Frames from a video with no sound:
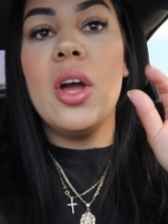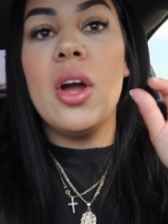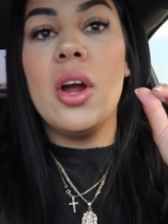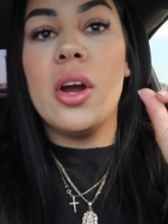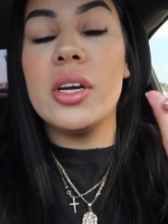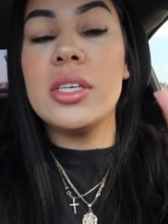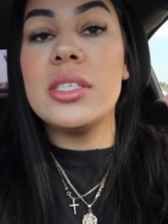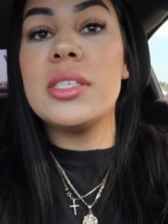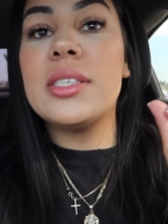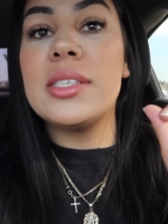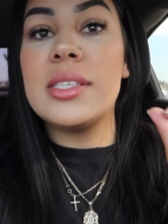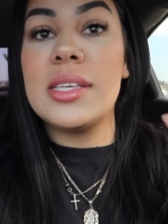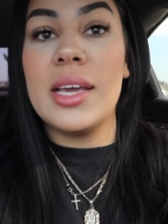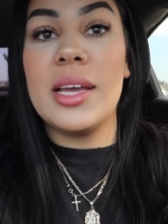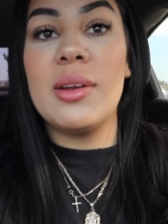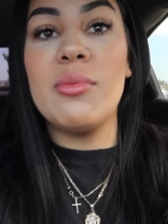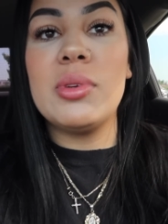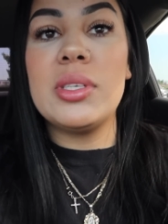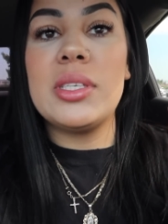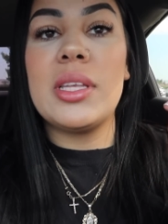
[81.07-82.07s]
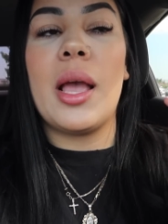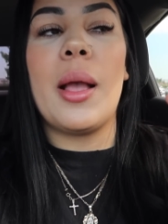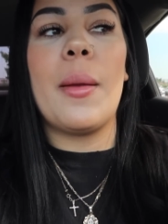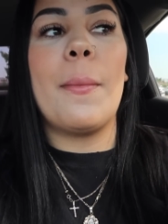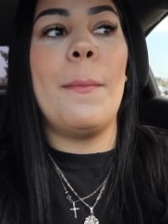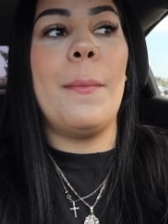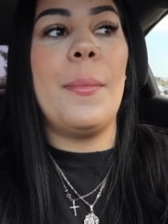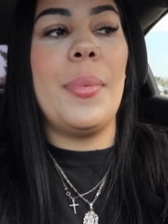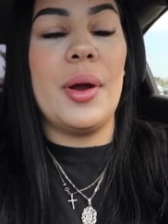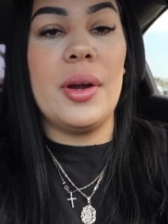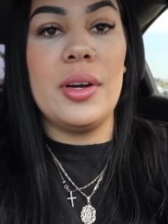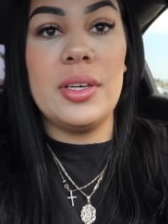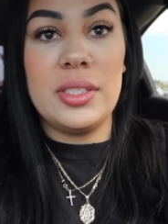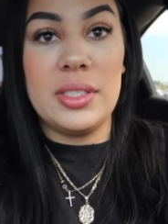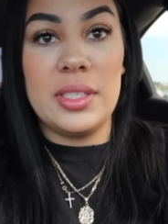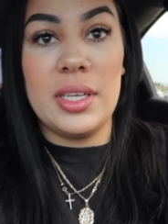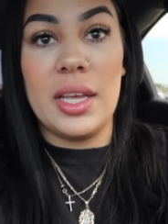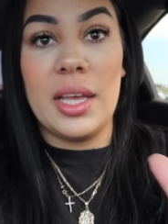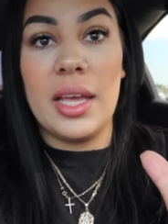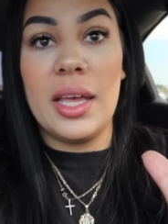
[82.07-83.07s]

her skin was like bursting.